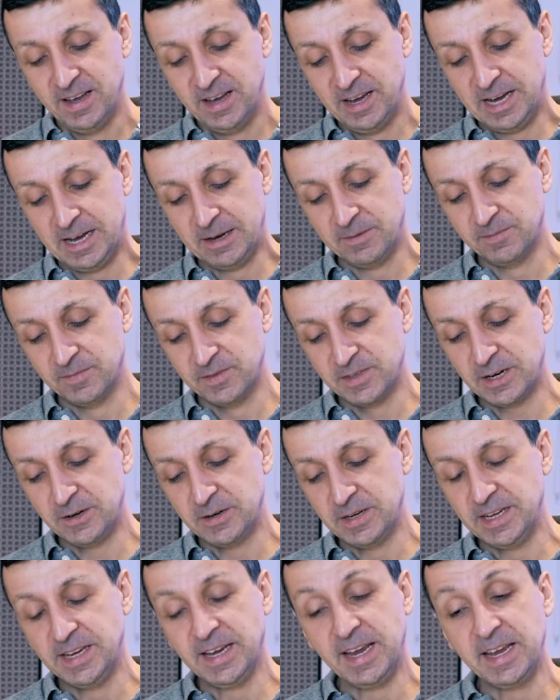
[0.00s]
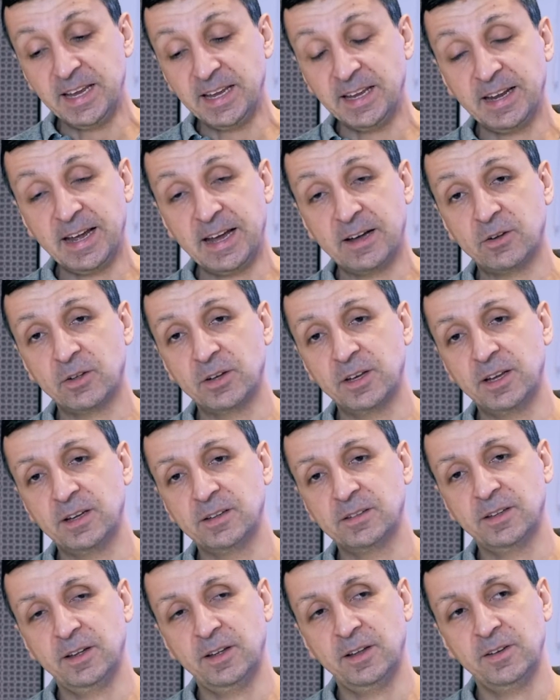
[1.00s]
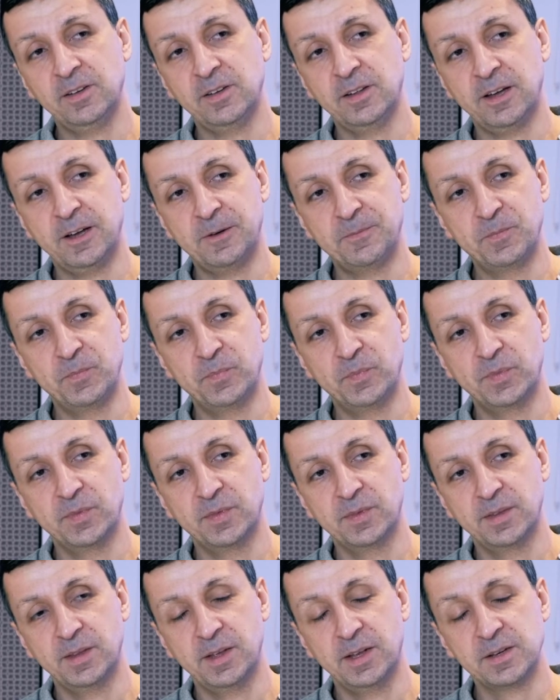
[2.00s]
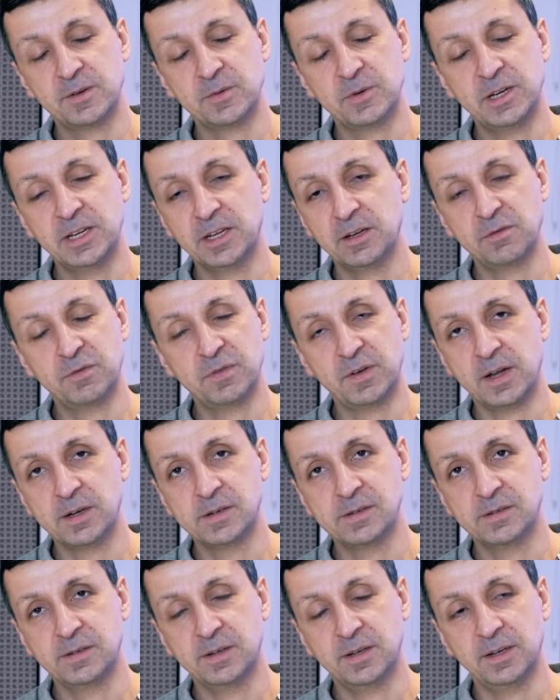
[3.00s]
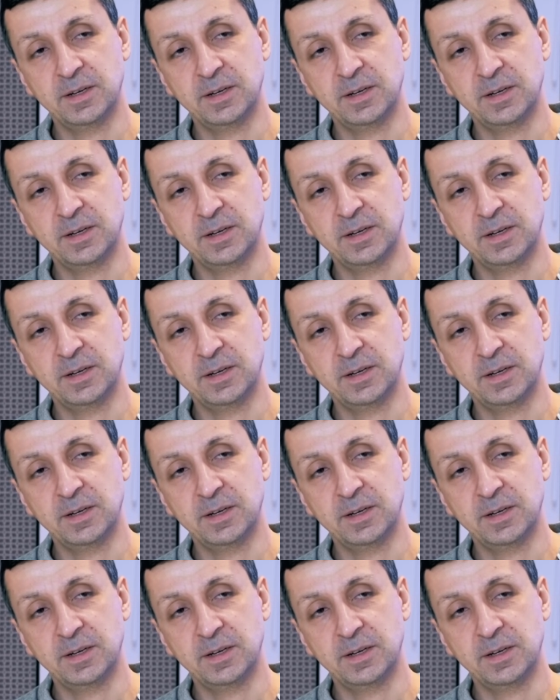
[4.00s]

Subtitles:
Totally geeking out on it, and it's really good fun.